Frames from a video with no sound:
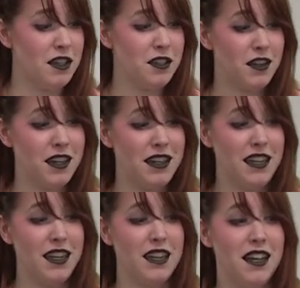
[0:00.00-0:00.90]
You're gonna
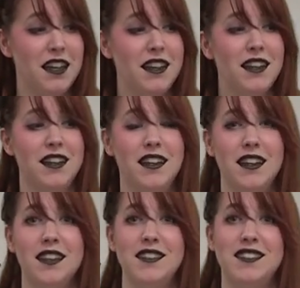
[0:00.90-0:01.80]
need
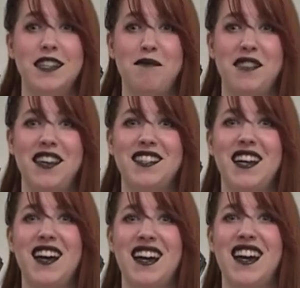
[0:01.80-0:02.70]
something
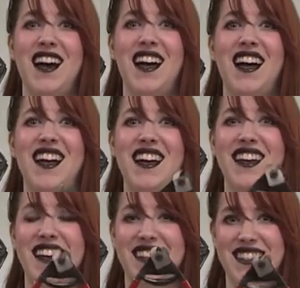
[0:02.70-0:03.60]
to
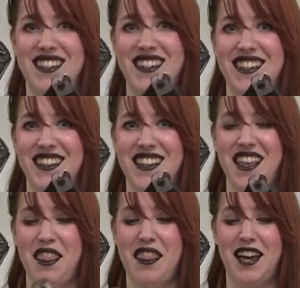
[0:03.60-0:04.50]
cut
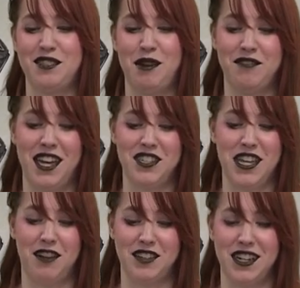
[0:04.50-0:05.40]
that 12 gauge
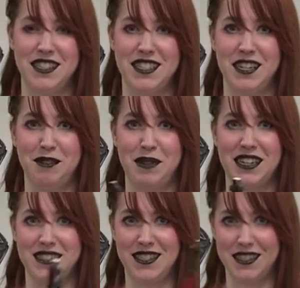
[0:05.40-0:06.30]
galvanized steel
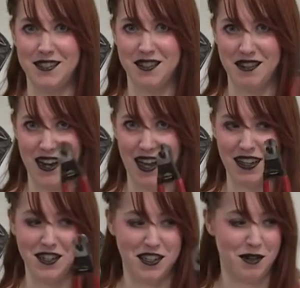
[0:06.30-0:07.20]
because scissors are
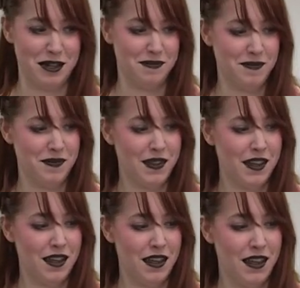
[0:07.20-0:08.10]
not gonna do it.
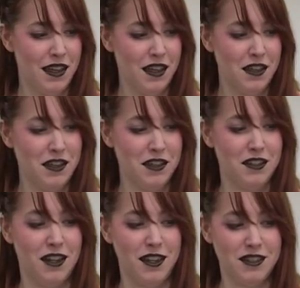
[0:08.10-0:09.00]

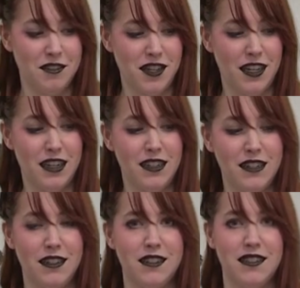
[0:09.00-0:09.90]
You'll also need
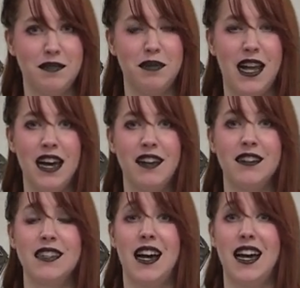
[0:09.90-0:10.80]
some
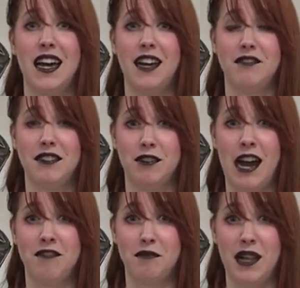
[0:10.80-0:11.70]
pliers. I have
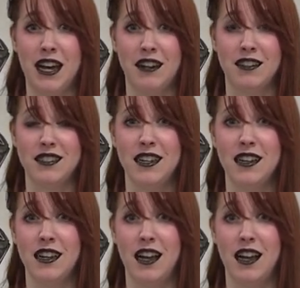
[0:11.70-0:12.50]
craft pliers.